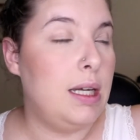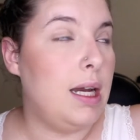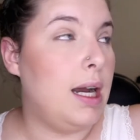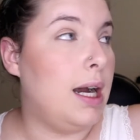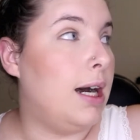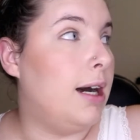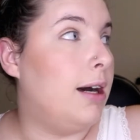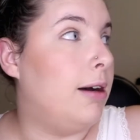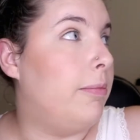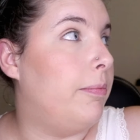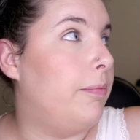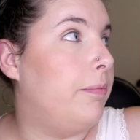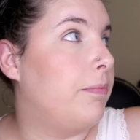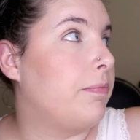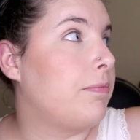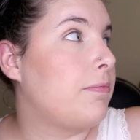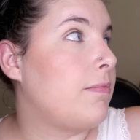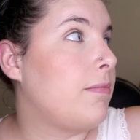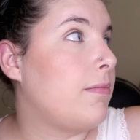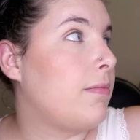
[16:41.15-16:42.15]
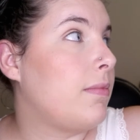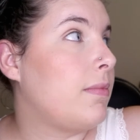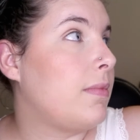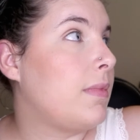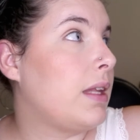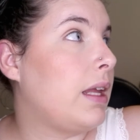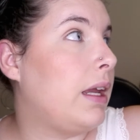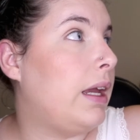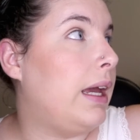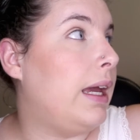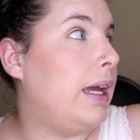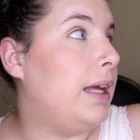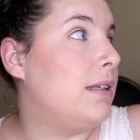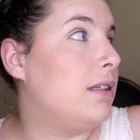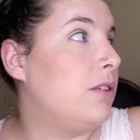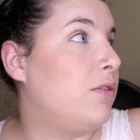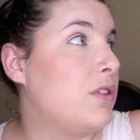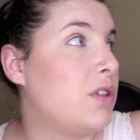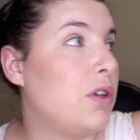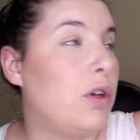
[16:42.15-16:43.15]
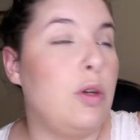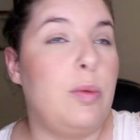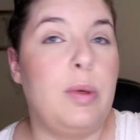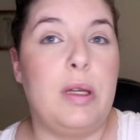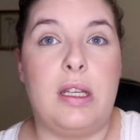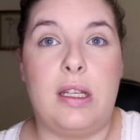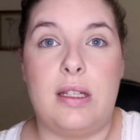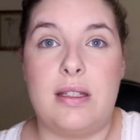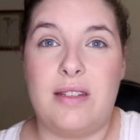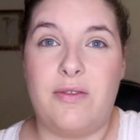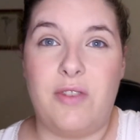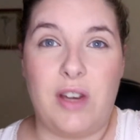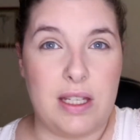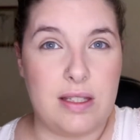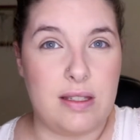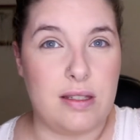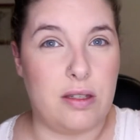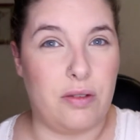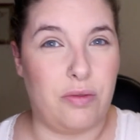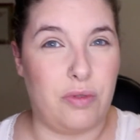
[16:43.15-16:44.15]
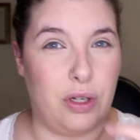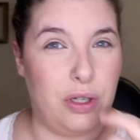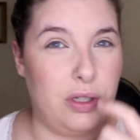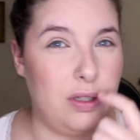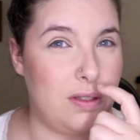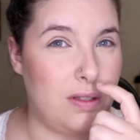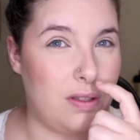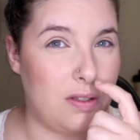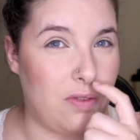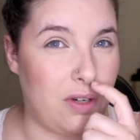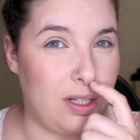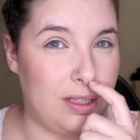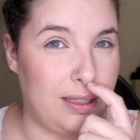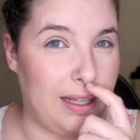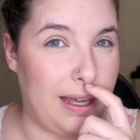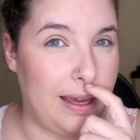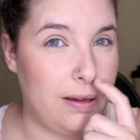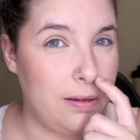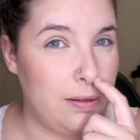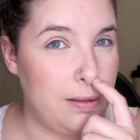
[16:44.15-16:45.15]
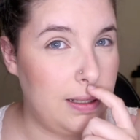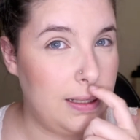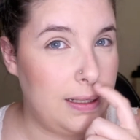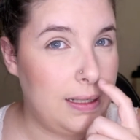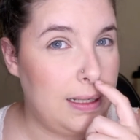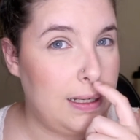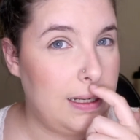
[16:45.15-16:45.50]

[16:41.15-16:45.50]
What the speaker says: And if it's open, it faces the road, so it's very loud.